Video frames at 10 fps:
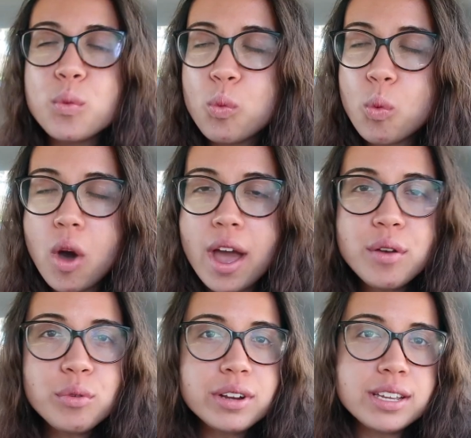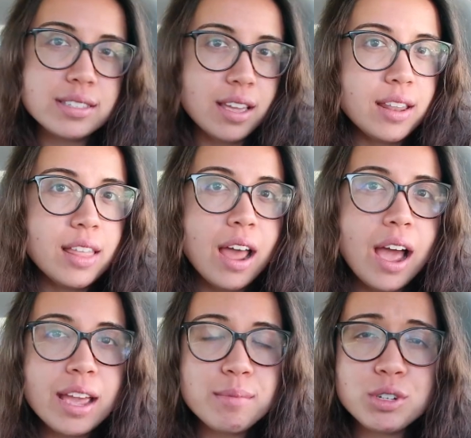one reason that
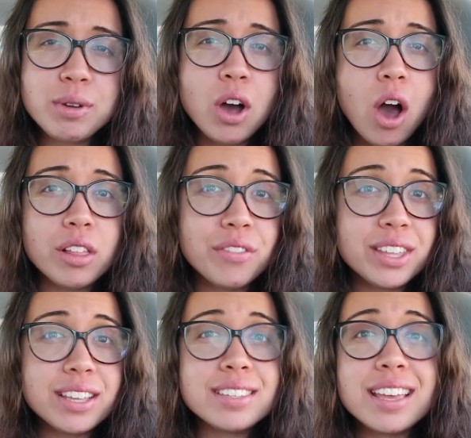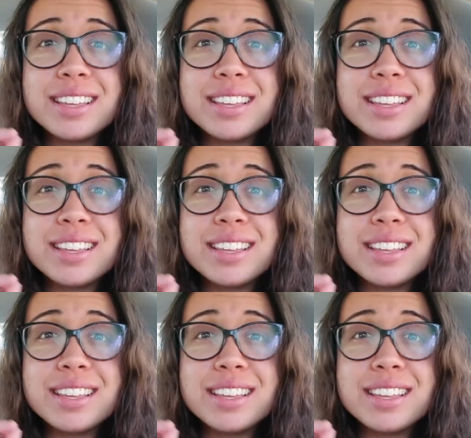I am doing all of this